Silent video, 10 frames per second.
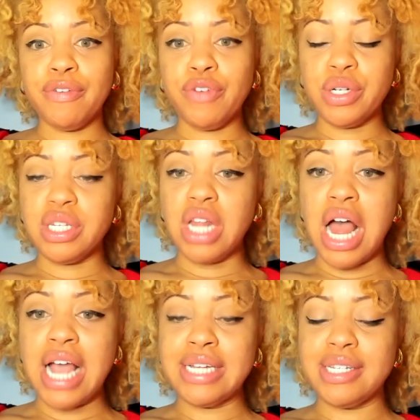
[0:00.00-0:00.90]
first
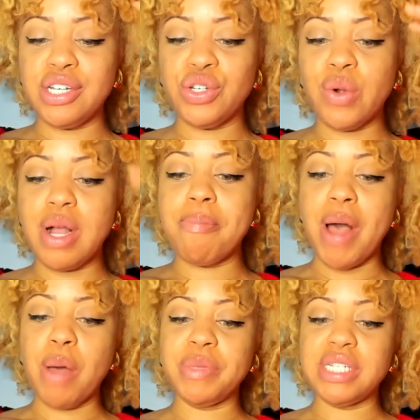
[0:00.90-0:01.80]
lines in your
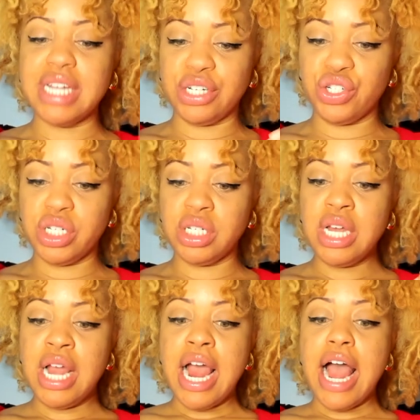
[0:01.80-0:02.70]
About Me section.
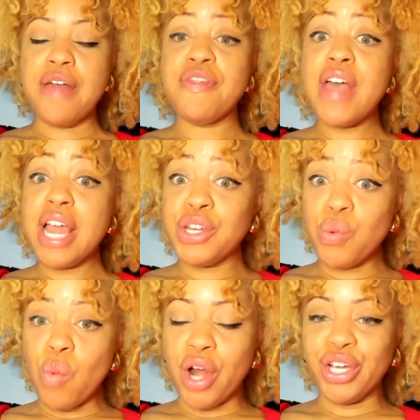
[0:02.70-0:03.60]
And then you
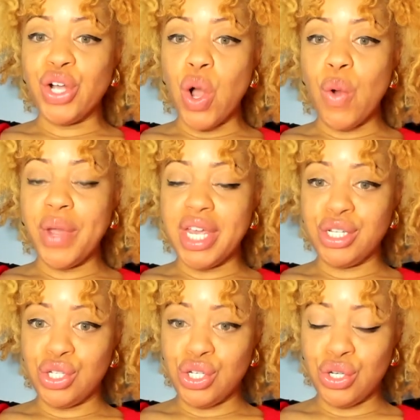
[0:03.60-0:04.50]
want to go
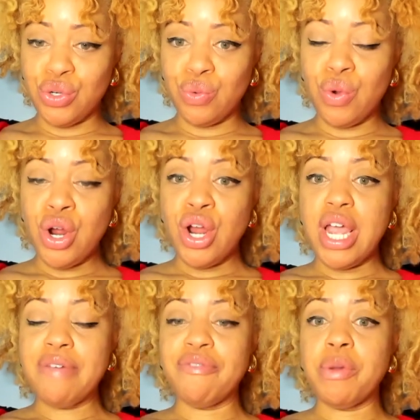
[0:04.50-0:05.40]
into
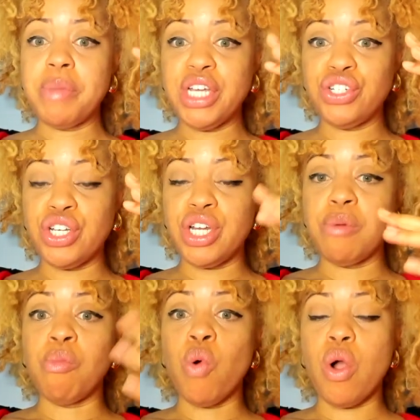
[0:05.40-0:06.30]
information
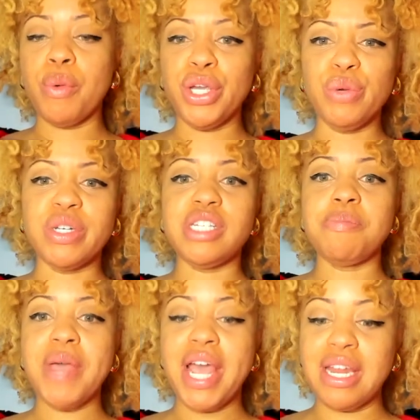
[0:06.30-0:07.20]
more where you
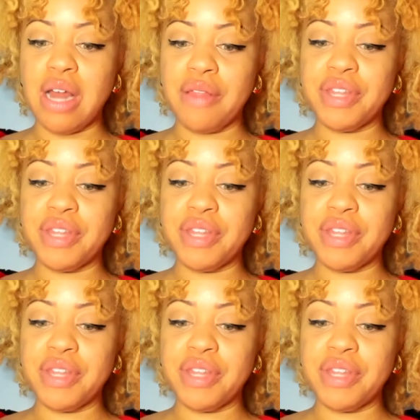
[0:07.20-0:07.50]
expand on